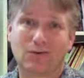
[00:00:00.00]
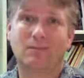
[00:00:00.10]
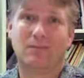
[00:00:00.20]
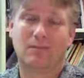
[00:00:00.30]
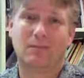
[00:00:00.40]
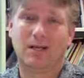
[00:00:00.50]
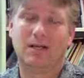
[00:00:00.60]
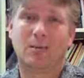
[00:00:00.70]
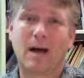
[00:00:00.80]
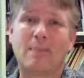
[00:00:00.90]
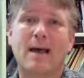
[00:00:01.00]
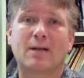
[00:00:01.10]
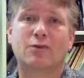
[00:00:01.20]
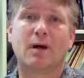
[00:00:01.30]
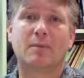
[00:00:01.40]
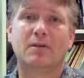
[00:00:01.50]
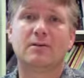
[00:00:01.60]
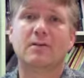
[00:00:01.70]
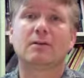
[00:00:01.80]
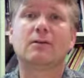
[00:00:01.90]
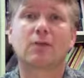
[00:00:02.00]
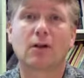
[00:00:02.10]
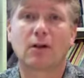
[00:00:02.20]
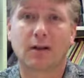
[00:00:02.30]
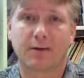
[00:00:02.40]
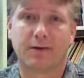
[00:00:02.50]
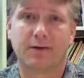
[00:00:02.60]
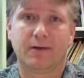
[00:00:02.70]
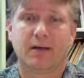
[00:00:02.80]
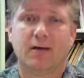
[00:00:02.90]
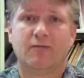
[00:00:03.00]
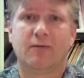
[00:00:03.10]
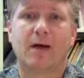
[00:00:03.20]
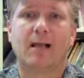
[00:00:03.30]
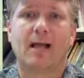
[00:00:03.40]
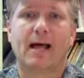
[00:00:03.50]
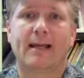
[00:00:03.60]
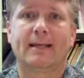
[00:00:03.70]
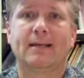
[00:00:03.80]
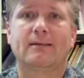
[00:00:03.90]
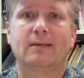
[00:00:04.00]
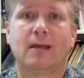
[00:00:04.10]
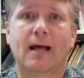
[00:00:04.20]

my backdrop here is a little cluttered for my liking.